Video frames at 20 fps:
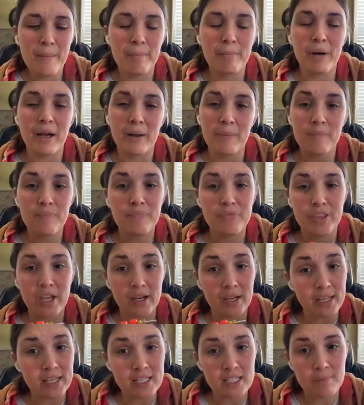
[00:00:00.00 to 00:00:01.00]
But there
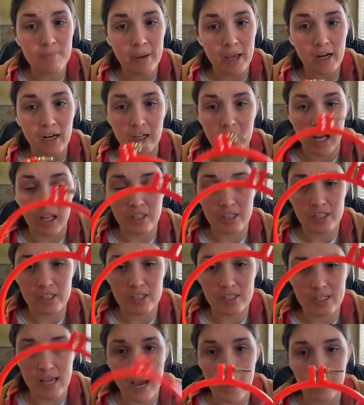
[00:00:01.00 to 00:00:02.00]
is better
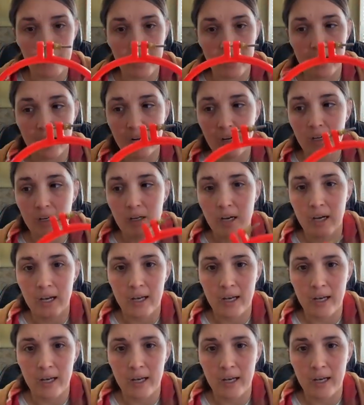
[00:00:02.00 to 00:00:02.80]
colors out there.